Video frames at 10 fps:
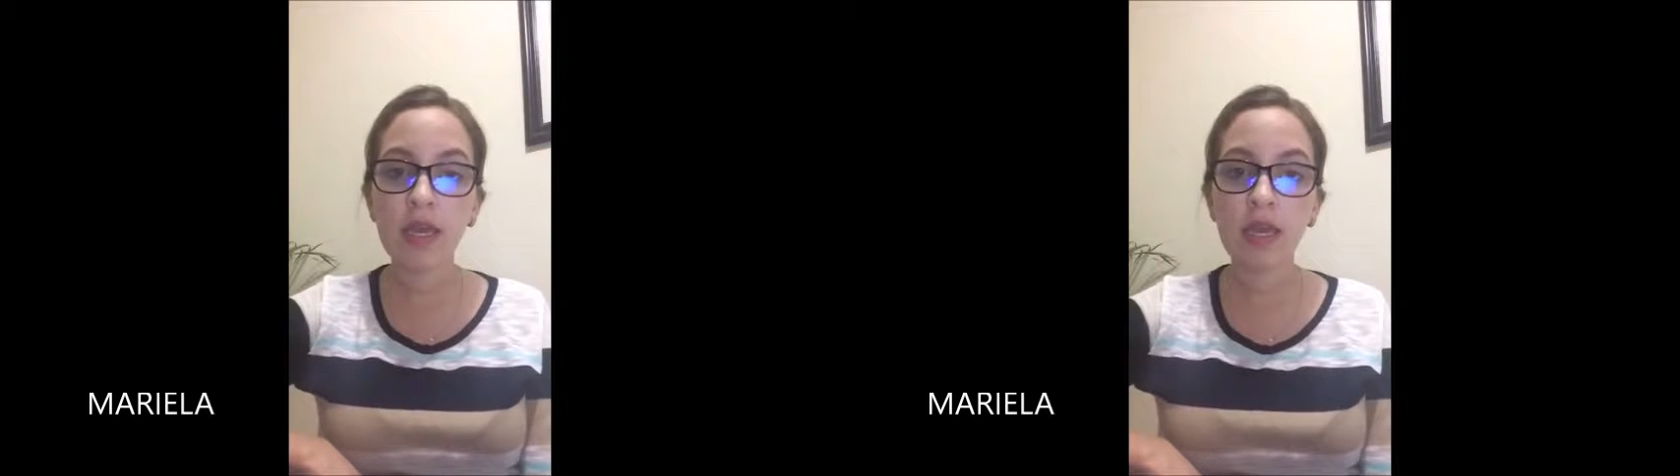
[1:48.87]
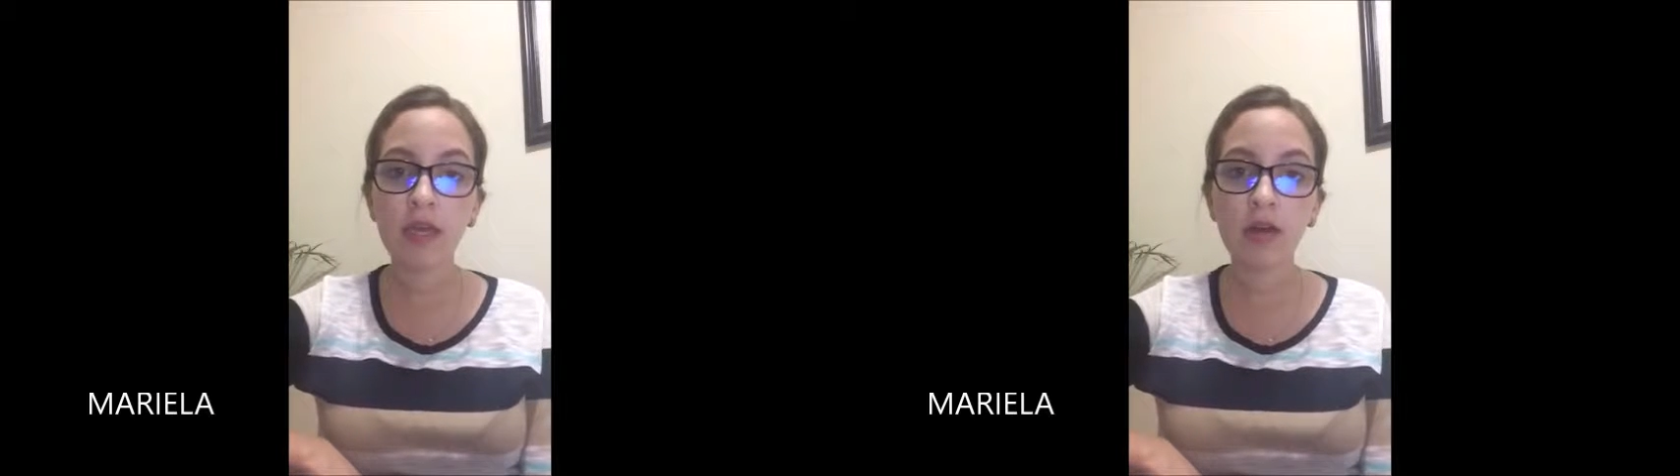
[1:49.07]

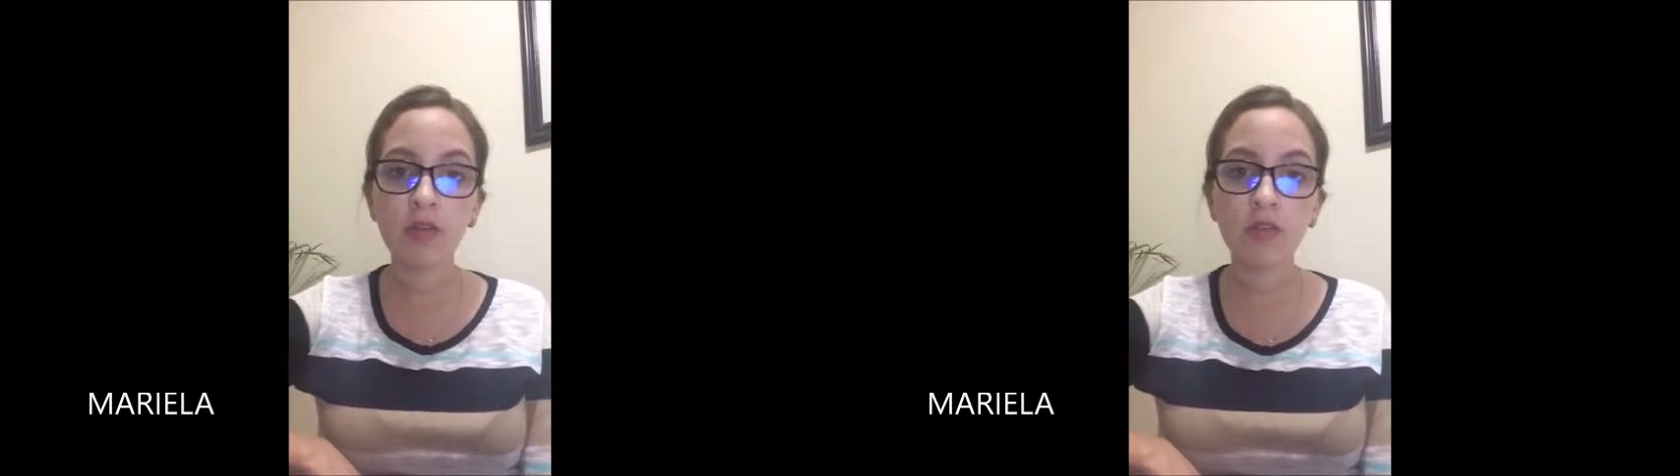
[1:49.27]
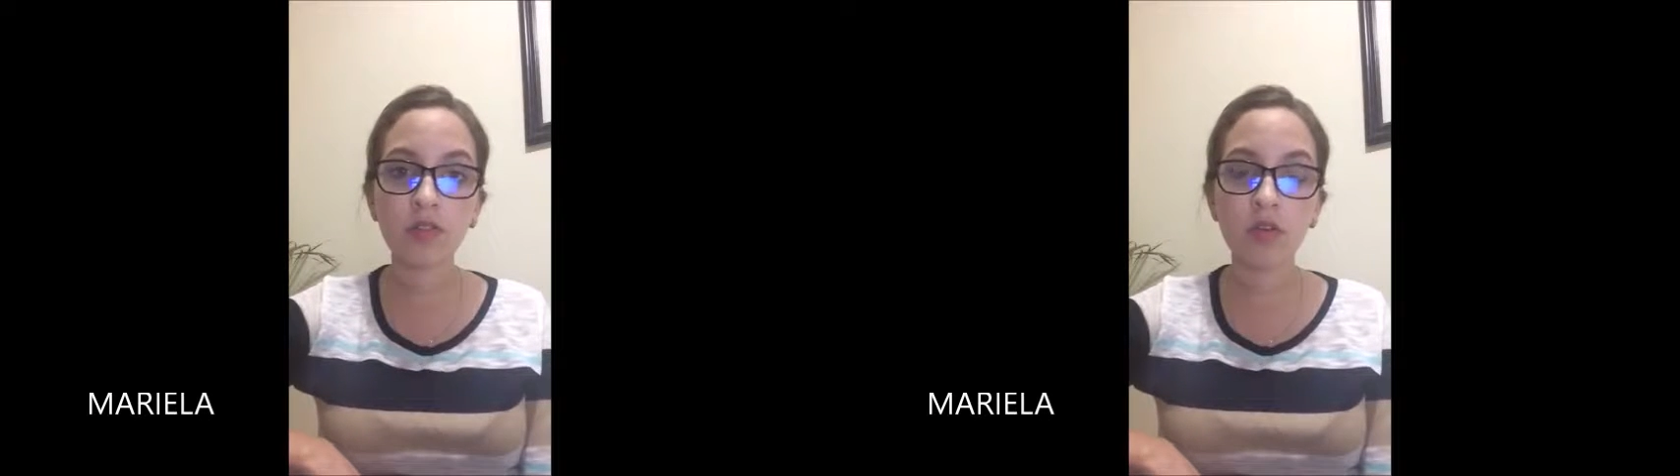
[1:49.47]
and
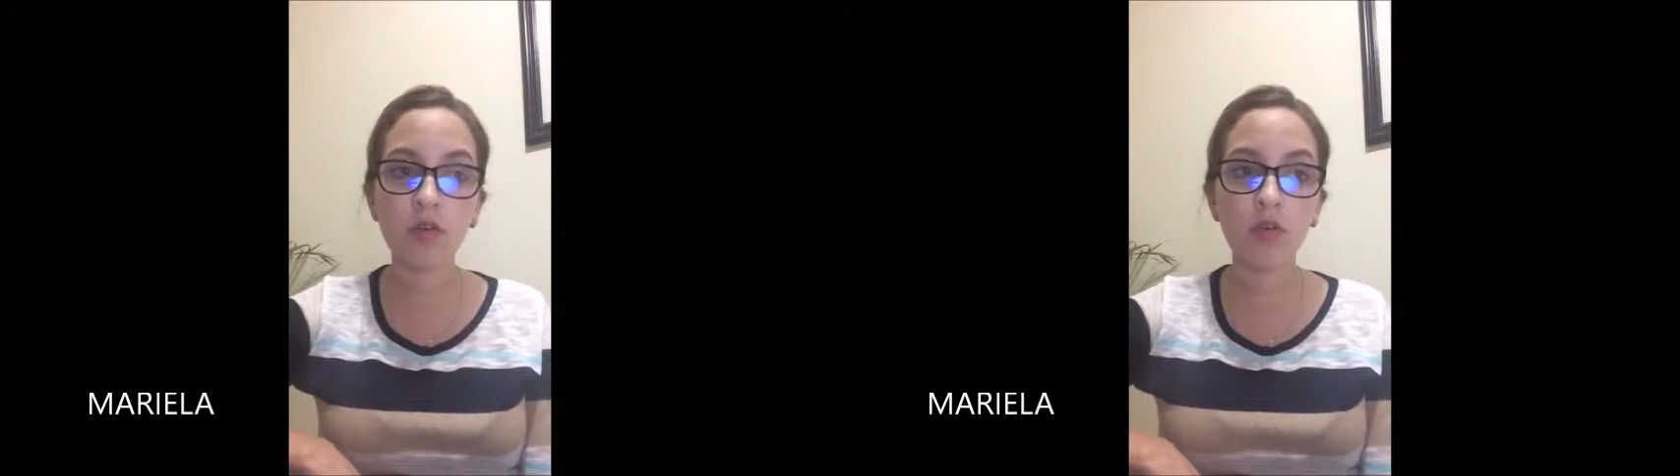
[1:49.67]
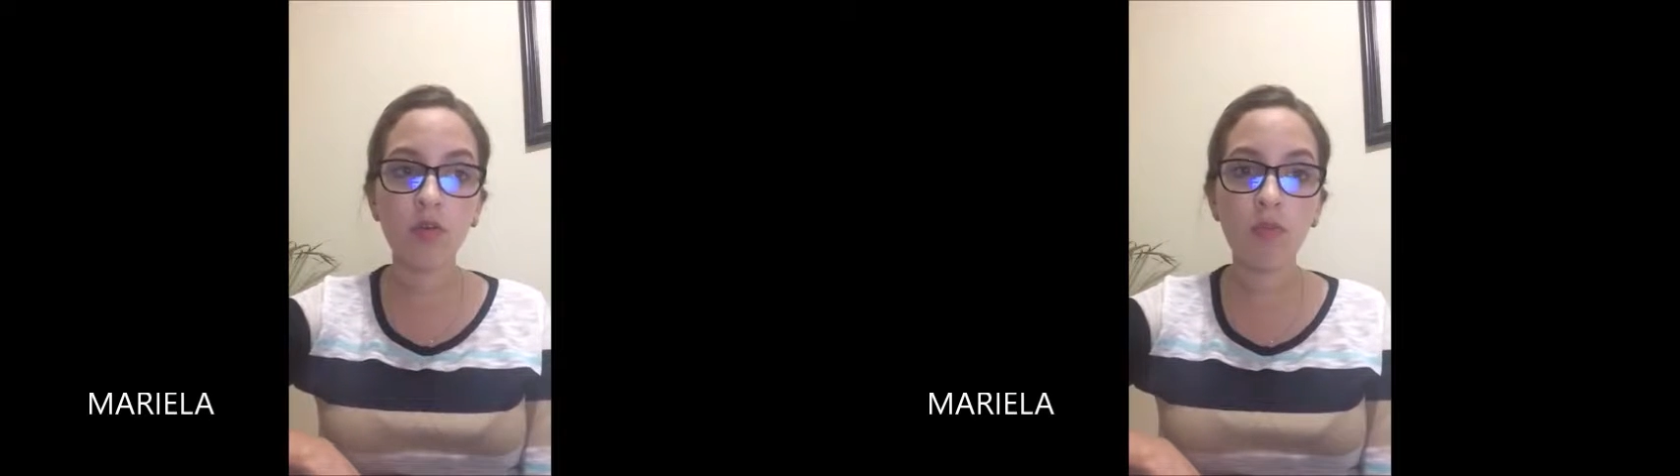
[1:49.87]

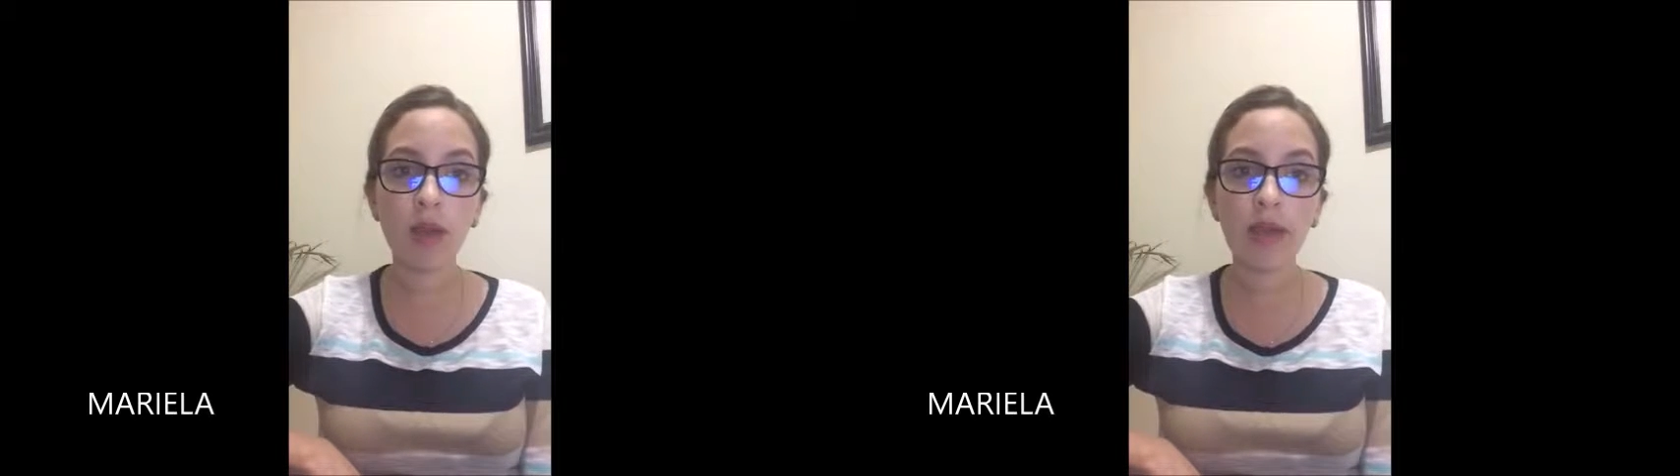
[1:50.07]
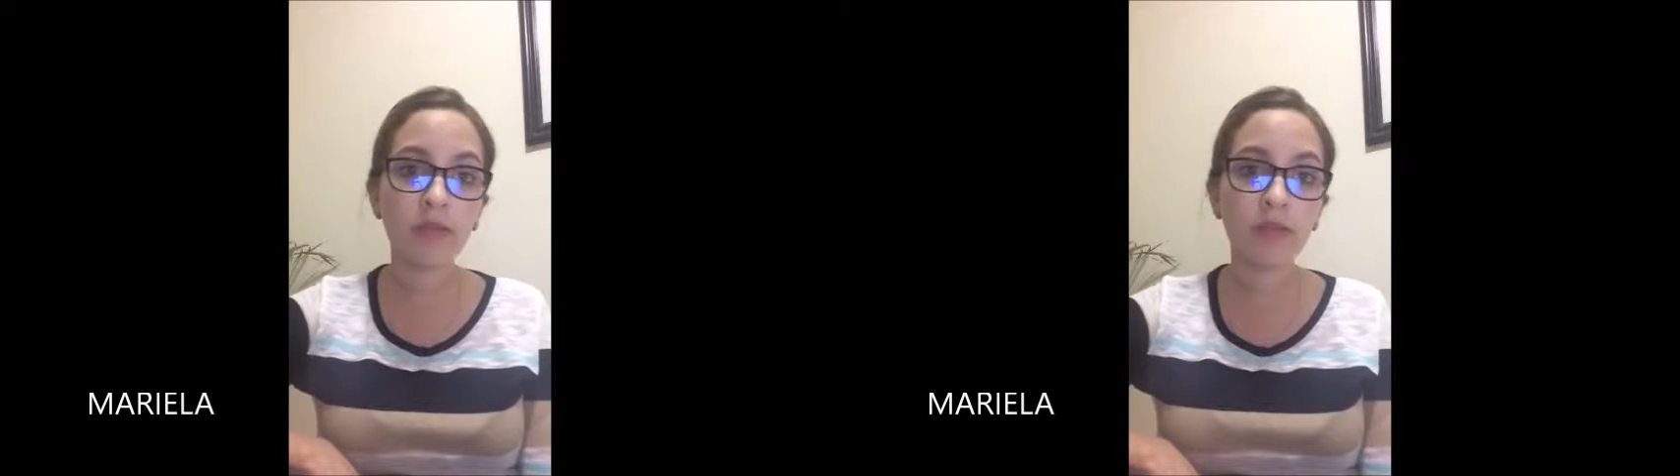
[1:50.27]
also by